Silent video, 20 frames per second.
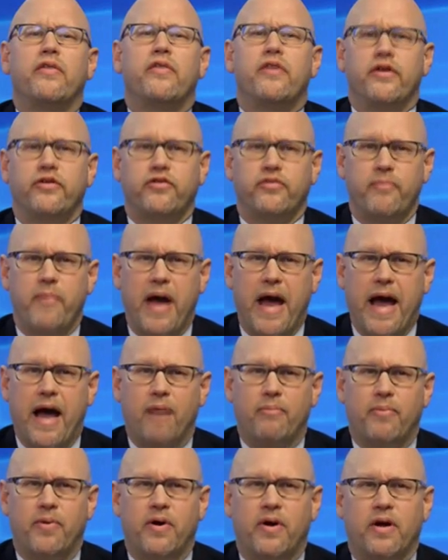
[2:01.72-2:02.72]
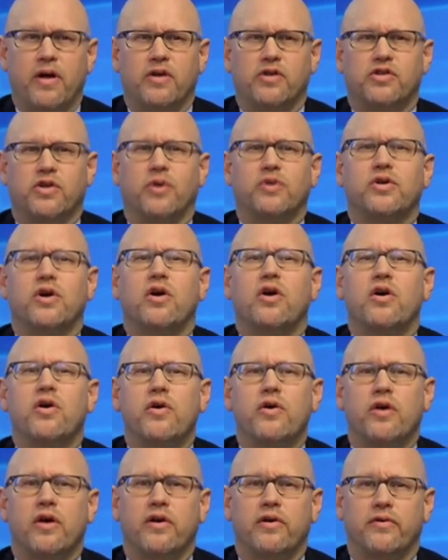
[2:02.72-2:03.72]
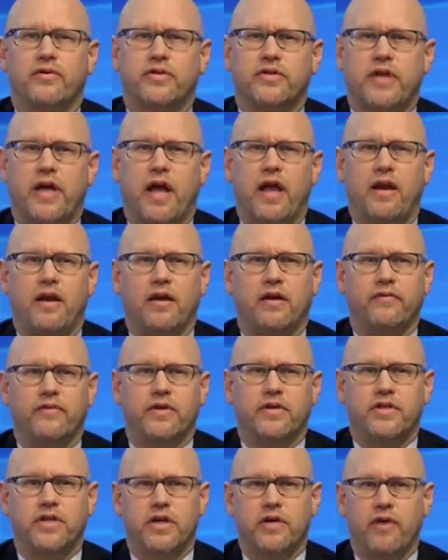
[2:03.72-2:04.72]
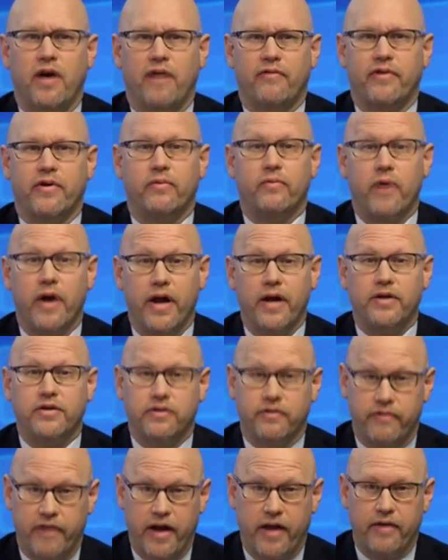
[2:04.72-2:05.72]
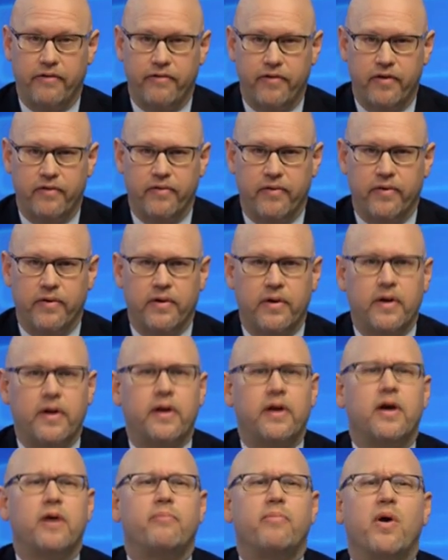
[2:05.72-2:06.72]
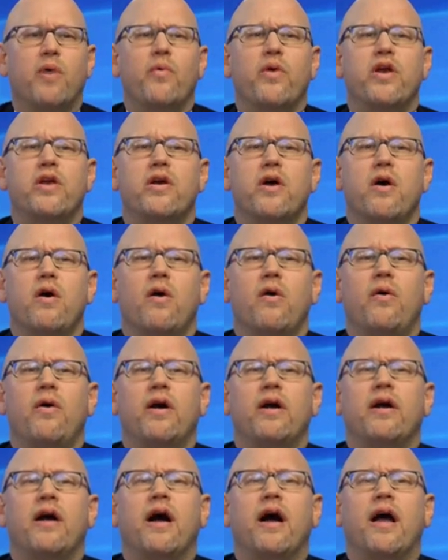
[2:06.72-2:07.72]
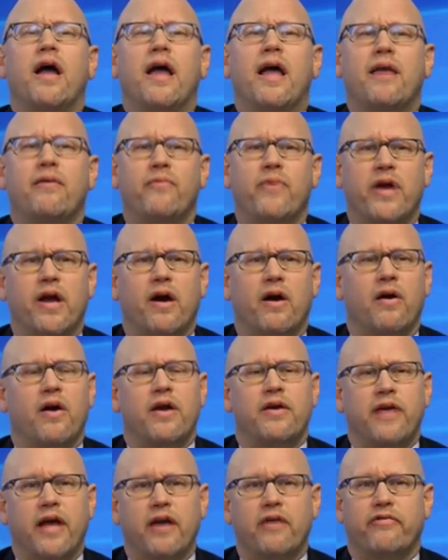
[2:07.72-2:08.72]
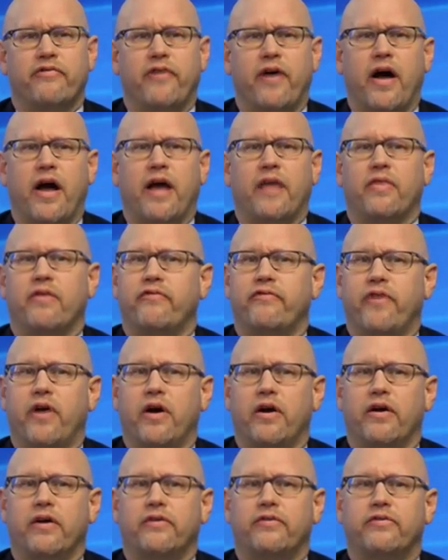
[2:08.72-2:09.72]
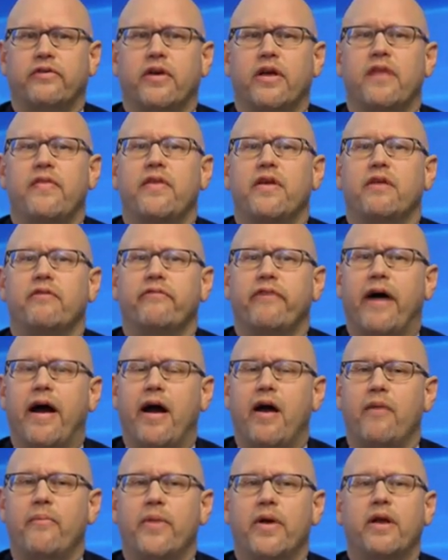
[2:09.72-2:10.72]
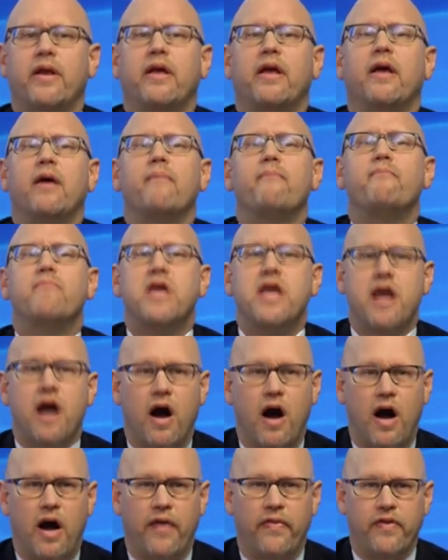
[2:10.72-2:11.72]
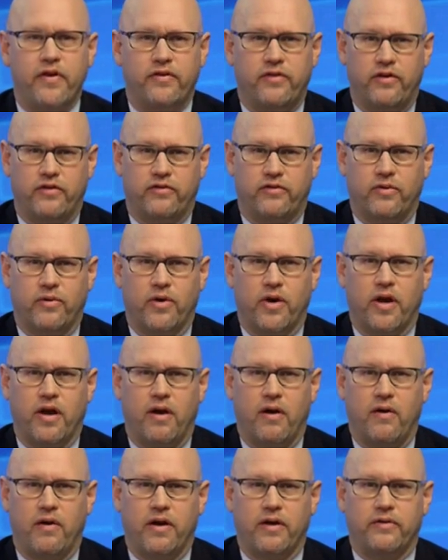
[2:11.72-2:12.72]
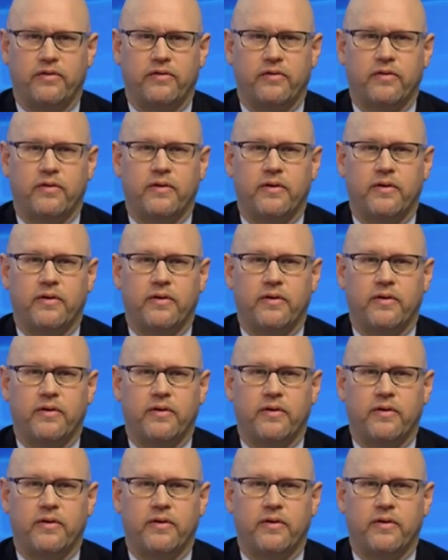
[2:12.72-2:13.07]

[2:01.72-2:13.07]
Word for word: This map shows our current understanding of the geographic range of valley fever, but we know and we are identifying the fungus in the environment beyond these historic areas.